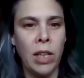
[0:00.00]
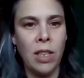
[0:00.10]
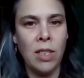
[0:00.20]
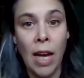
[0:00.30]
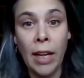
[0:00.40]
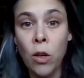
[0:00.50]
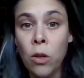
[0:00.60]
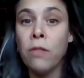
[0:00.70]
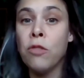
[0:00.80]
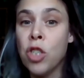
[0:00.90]
at the cycle
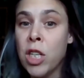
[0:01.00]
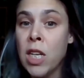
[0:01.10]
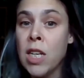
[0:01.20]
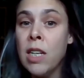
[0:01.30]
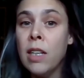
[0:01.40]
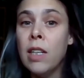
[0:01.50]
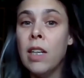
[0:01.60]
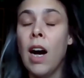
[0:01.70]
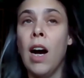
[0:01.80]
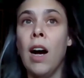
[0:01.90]
of chi.
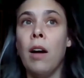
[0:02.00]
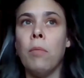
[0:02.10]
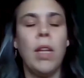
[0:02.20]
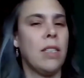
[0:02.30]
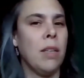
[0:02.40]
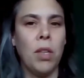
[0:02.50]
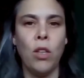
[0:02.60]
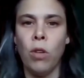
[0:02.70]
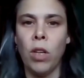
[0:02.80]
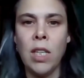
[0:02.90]
That's something you
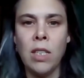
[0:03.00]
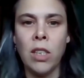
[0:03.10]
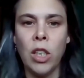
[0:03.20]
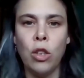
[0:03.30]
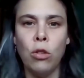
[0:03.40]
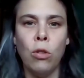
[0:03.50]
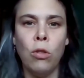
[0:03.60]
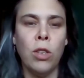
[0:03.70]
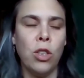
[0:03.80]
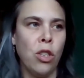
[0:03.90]
can easily Google.
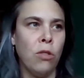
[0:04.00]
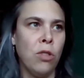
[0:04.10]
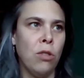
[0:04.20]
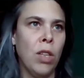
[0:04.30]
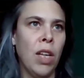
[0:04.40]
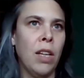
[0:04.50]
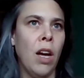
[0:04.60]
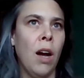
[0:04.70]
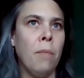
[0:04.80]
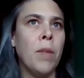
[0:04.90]
It shows you that
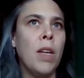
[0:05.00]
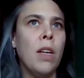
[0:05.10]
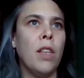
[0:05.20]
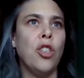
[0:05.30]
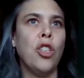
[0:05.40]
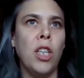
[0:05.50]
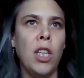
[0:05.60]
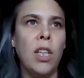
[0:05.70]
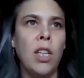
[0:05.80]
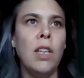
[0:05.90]
the
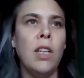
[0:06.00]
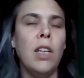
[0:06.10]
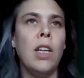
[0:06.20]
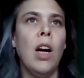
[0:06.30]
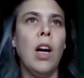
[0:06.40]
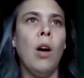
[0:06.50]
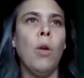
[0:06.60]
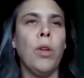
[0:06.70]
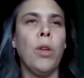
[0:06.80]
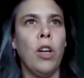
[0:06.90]
chi
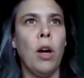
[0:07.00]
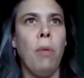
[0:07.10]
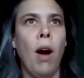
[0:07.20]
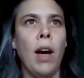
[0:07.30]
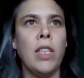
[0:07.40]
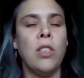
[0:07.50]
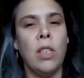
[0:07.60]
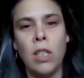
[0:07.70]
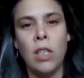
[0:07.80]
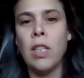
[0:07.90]
within our bodies, and
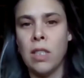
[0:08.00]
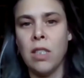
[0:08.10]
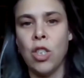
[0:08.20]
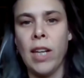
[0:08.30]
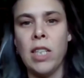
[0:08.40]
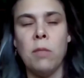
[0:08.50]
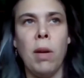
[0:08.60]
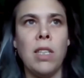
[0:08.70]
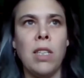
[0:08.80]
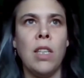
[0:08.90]
this is in Chinese
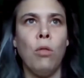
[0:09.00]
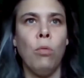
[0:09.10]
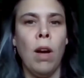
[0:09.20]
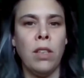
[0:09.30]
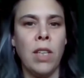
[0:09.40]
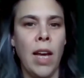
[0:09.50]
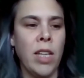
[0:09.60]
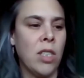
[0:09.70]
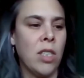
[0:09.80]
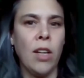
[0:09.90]
medicine, throughout the day,
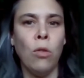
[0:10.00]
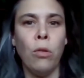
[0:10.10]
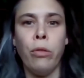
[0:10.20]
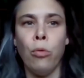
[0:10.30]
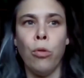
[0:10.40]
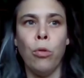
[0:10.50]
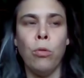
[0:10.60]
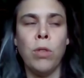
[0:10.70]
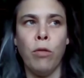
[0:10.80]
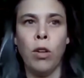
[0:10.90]
cycle through
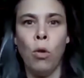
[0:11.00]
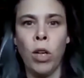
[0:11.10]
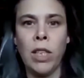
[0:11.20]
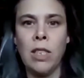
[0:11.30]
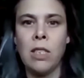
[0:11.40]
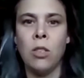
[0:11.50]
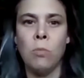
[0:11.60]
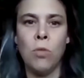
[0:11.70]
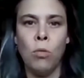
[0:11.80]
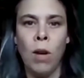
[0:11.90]
different organ
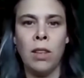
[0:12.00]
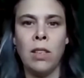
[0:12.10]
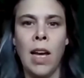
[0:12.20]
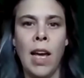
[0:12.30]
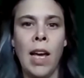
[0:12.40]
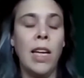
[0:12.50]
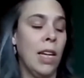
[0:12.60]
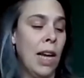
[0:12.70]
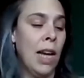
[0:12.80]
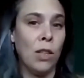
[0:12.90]
systems throughout the day.
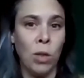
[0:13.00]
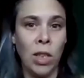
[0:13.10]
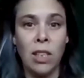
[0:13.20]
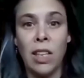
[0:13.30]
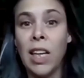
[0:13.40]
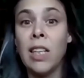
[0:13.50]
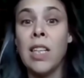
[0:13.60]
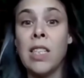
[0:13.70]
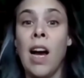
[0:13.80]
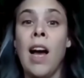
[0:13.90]
And as we get to the kidney
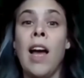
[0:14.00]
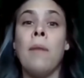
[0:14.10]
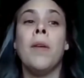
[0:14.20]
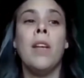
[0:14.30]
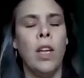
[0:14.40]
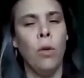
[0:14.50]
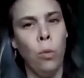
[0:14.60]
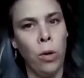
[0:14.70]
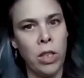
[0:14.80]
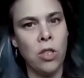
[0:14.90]
time, it
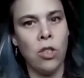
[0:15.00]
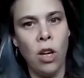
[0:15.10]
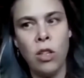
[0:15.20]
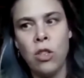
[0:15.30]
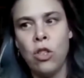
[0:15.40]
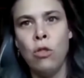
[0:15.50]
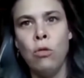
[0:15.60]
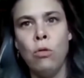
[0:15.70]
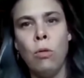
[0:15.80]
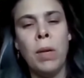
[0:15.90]
really starts
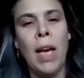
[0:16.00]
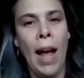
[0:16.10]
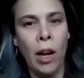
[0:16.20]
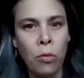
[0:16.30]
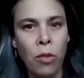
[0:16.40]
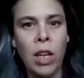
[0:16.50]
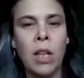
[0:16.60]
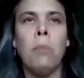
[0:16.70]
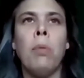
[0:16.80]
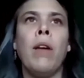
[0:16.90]
to be aggravated
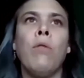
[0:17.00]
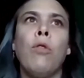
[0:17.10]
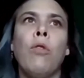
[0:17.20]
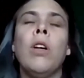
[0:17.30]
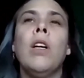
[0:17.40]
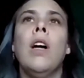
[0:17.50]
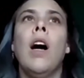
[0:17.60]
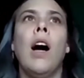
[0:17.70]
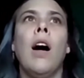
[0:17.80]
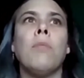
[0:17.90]
and painful.
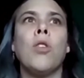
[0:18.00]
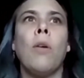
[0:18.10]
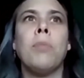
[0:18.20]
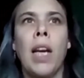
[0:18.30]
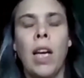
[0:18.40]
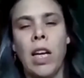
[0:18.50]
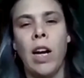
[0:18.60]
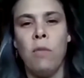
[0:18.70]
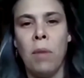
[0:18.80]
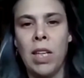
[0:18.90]
So I'm taking care
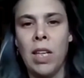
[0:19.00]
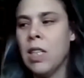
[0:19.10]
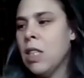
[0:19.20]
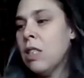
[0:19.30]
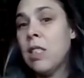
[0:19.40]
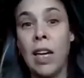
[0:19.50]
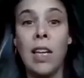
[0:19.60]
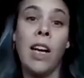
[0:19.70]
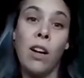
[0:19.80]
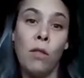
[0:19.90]
of my kidneys. Take
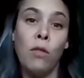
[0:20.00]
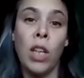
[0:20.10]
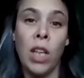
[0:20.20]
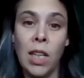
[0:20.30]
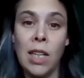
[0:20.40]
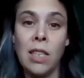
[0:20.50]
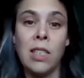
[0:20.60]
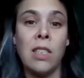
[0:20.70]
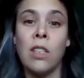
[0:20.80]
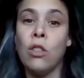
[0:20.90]
care of your kidneys
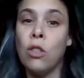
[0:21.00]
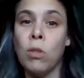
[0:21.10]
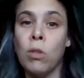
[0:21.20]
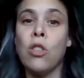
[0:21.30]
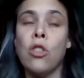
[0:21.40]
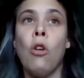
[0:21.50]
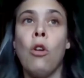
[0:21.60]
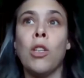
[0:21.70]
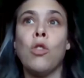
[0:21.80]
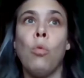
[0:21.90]
because they're doing so
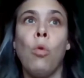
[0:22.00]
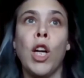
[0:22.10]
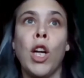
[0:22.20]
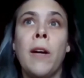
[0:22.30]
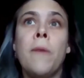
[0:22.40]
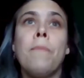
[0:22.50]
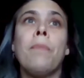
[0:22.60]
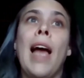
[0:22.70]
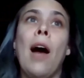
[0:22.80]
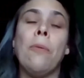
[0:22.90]
much work.
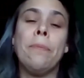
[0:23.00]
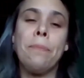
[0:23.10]
Now,